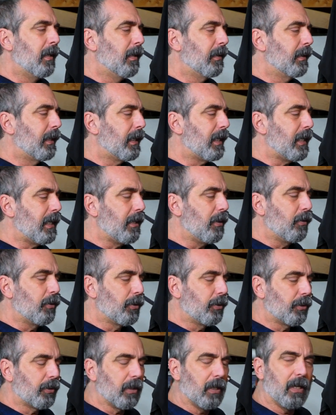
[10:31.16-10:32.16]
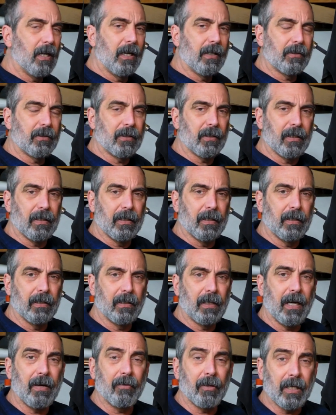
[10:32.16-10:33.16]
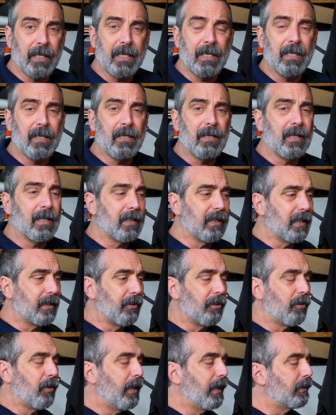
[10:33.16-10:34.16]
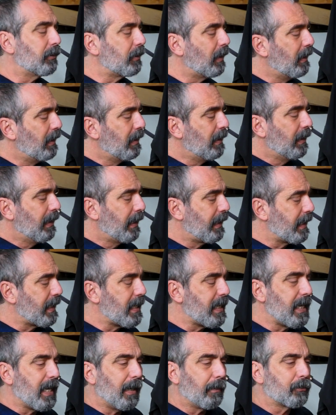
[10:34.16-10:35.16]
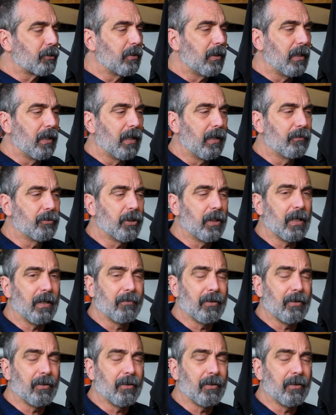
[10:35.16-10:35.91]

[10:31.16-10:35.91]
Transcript: that he uses to hunt javelina and other things, and he absolutely loves it.